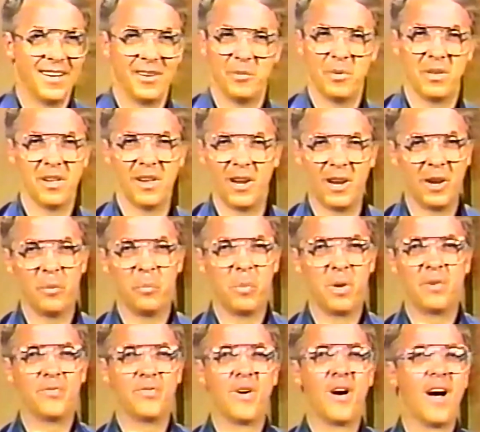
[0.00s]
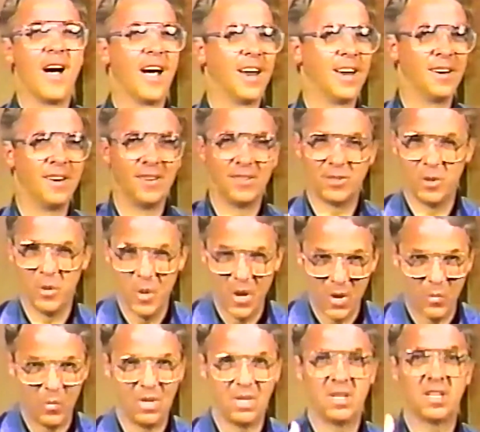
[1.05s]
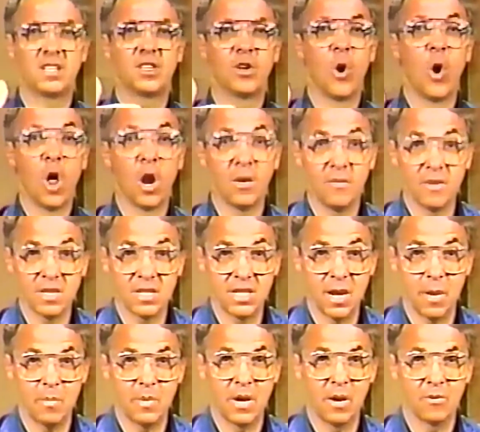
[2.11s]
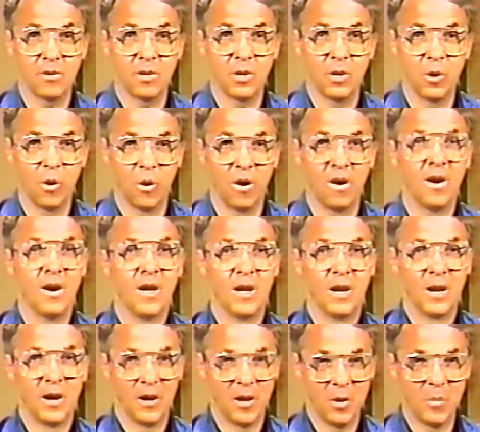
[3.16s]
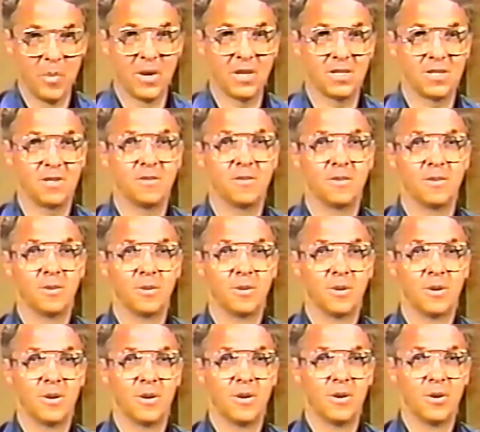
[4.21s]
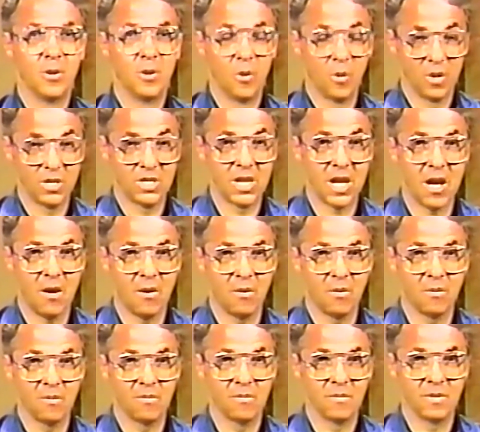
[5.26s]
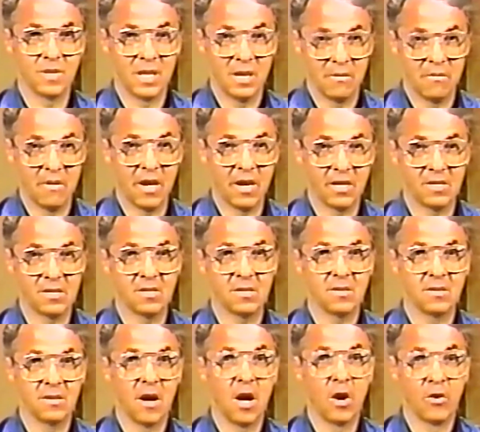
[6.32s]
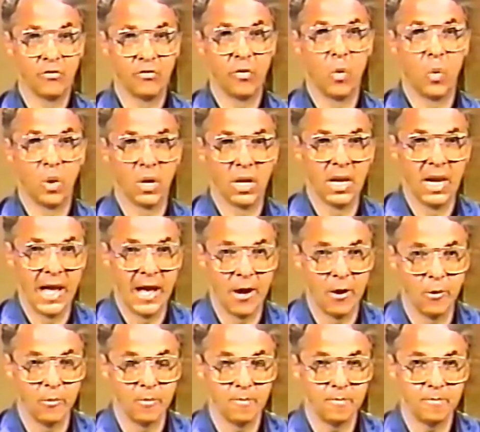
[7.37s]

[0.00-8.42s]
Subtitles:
it'll be fine. So we just, all of us stepped out the door. Now you must notice how the events unfolded now.